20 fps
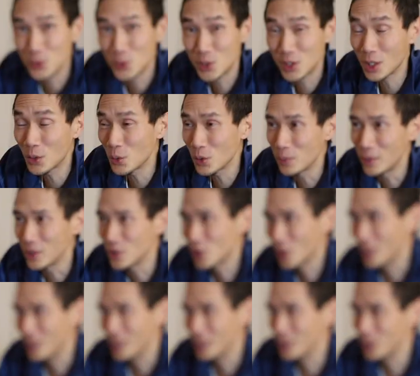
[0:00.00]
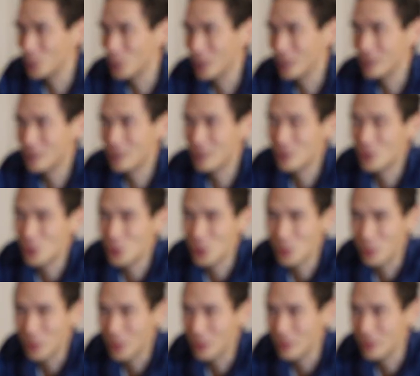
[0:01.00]
you stick with my channel, I do want to teach you
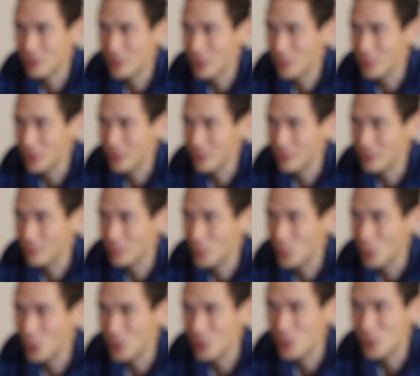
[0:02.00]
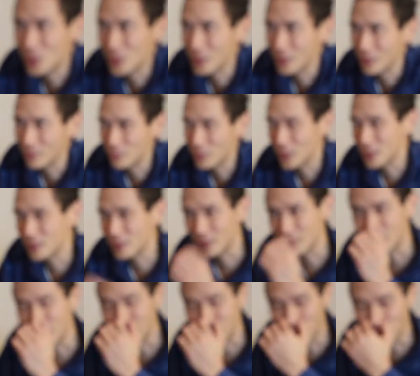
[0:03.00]
some of the more interesting and basic
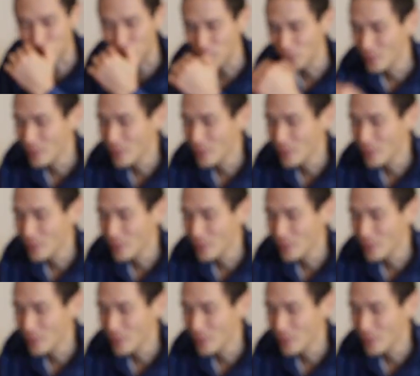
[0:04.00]
stuff. So,